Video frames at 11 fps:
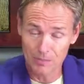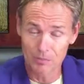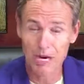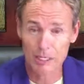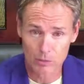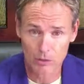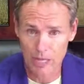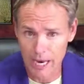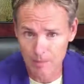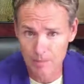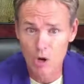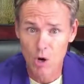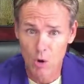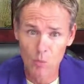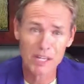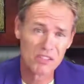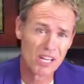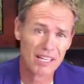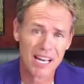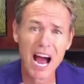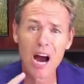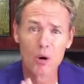micro lab. We
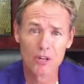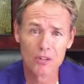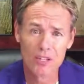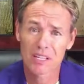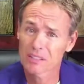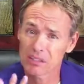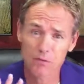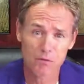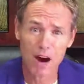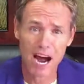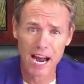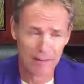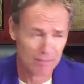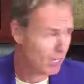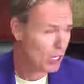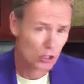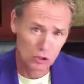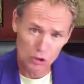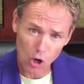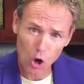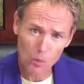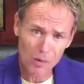send ours to 5.
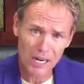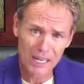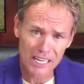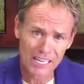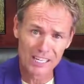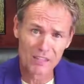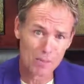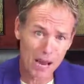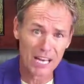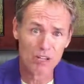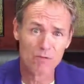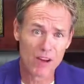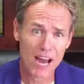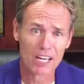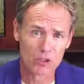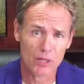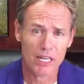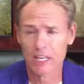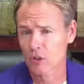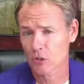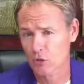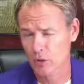Nobody in the manufacturing
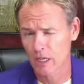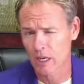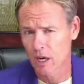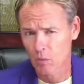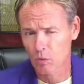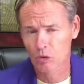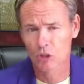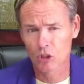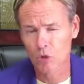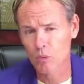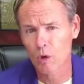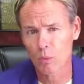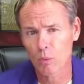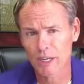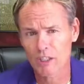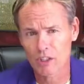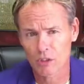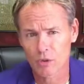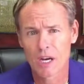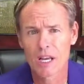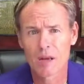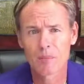industry will do what we
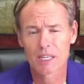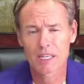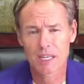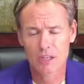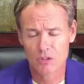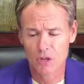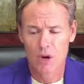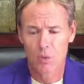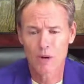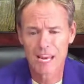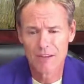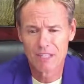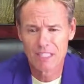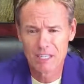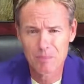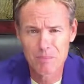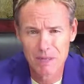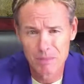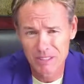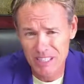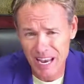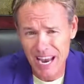do because we have a
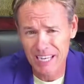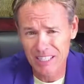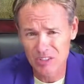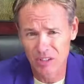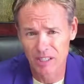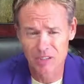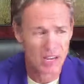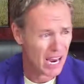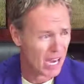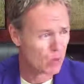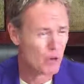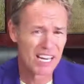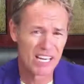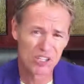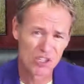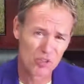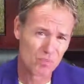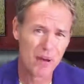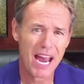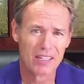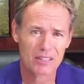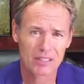commitment to excellence and we
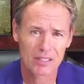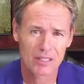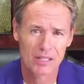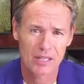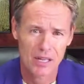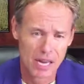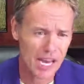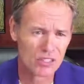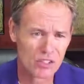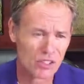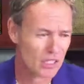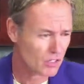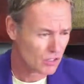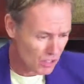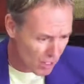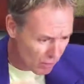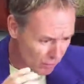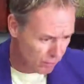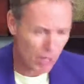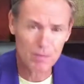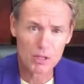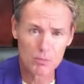expect excellence
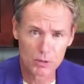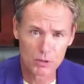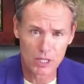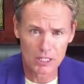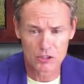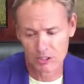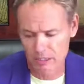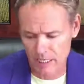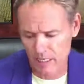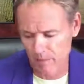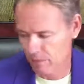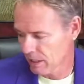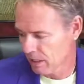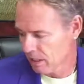from this production team.